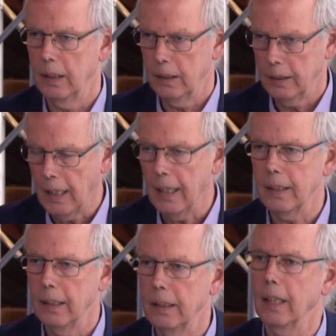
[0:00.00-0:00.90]
said
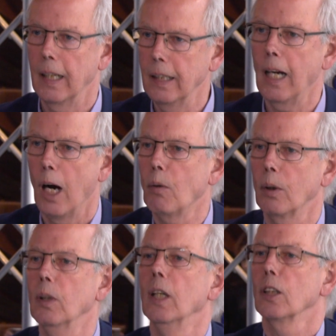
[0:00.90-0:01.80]
in
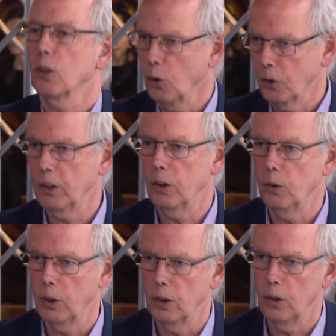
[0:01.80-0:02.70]
our
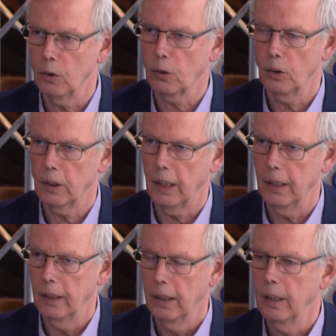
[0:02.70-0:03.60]
constitution, you could say.
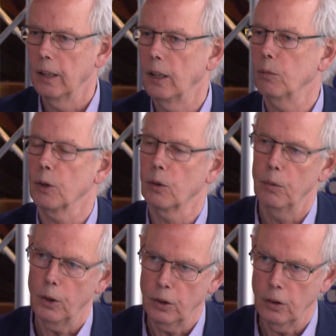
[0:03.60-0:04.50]
It was the
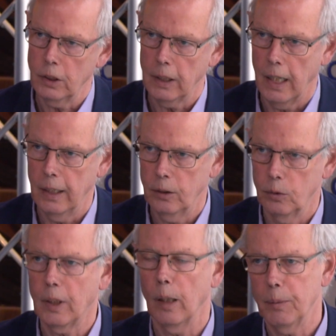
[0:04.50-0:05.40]
Russian side
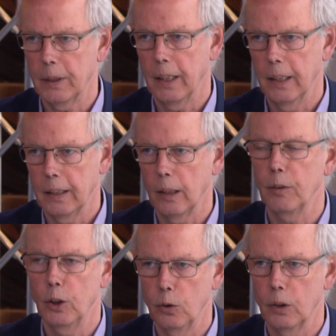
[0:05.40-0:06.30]
who kept saying that
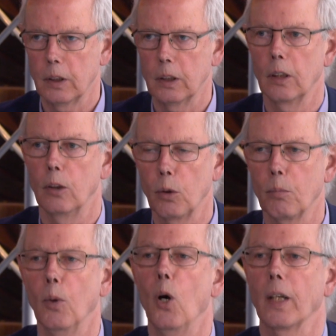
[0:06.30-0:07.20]
we should look
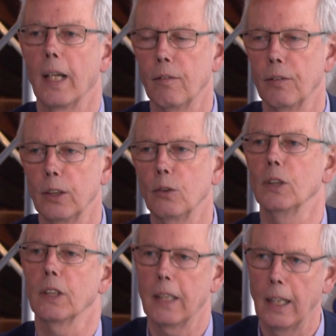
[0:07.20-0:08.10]
more carefully to
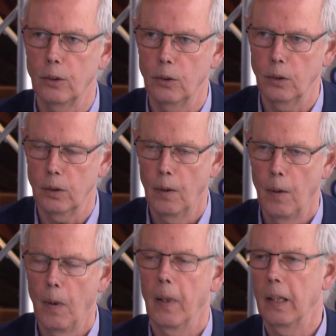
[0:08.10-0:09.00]
the statute
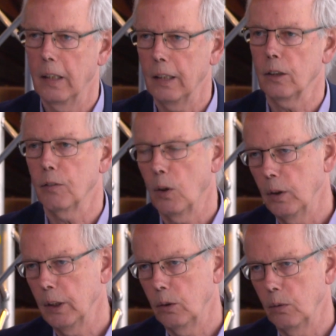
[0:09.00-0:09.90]
in less of
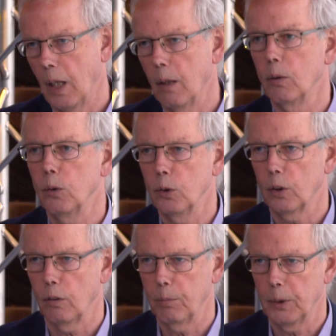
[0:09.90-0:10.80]
only 2 hour
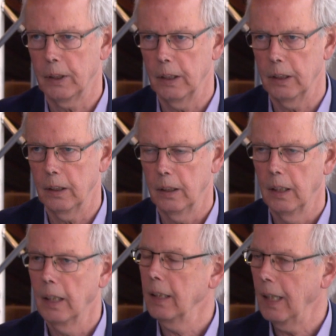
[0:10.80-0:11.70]
rules of procedure.
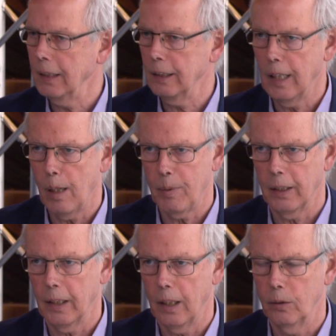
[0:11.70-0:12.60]
That is
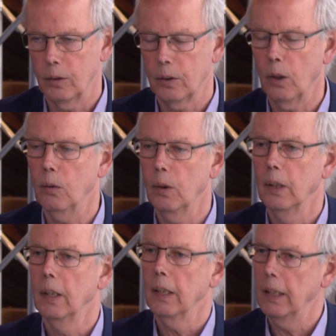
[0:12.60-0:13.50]
happening now. So
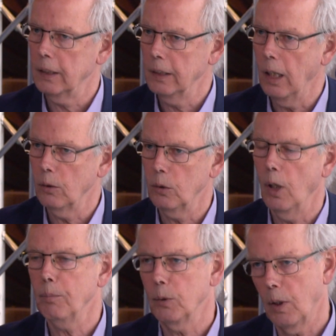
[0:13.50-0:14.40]
it's now
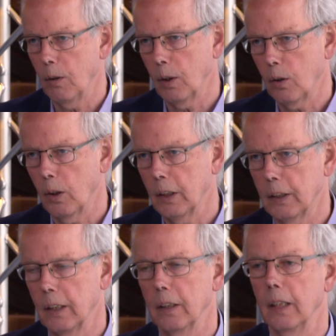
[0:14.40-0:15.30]
up to our
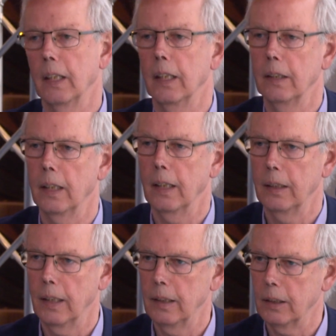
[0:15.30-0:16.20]
colleagues in